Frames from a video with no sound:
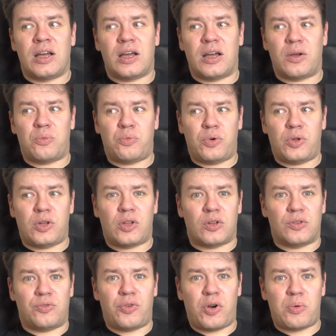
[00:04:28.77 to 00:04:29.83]
will
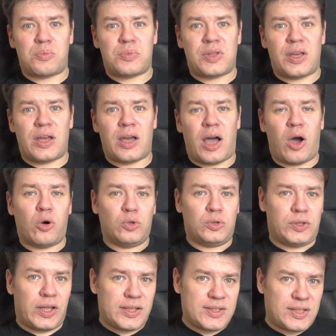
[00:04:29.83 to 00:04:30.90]
confirm the
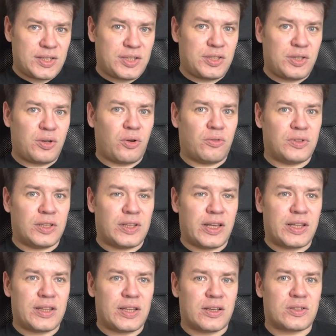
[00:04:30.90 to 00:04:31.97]
authenticity of the
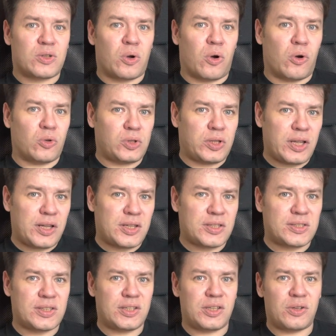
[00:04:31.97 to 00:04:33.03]
data. So
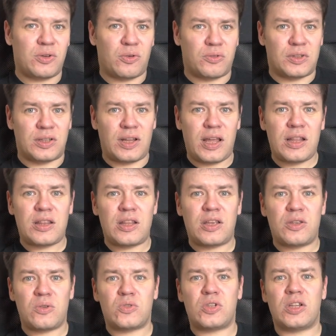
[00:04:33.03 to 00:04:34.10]
authenticity of the data
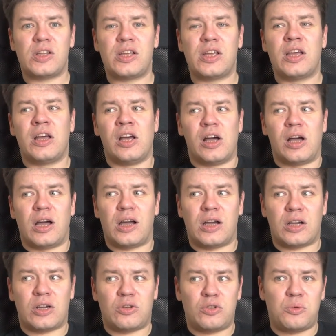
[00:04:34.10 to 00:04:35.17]
usually
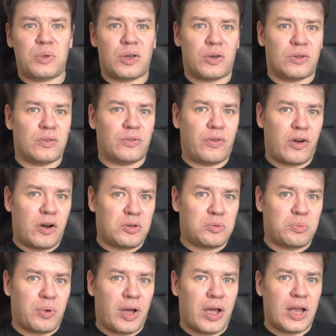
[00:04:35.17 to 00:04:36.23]
could be
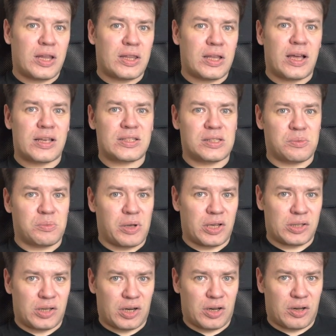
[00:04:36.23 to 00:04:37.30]
confirmed by the
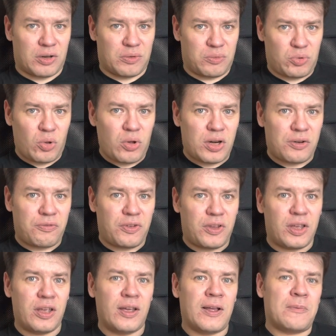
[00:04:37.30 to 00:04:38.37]
asymmetric
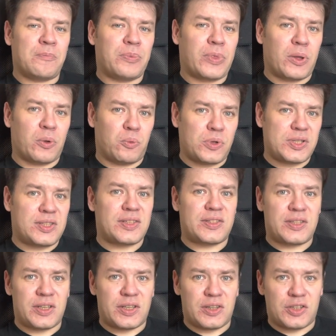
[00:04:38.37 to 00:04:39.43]
cryptography with the
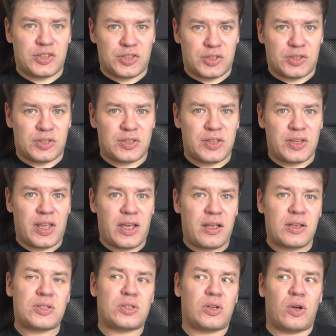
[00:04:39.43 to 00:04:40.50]
signature.
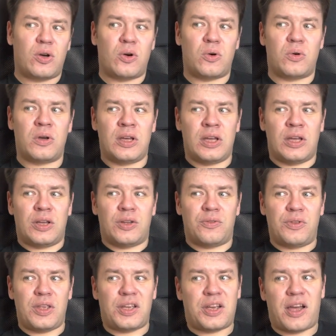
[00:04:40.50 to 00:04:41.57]
Yeah, so
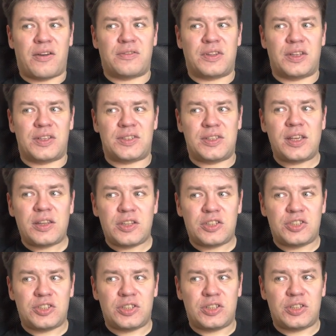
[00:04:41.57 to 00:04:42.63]
we have the
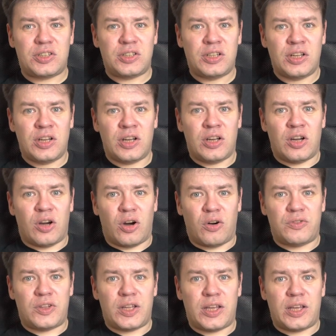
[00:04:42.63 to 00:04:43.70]
signature
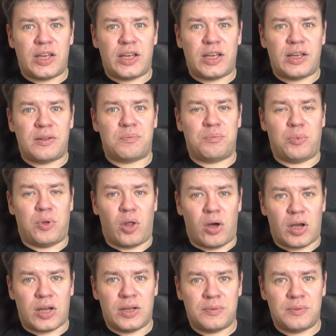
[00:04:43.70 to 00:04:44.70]
of the block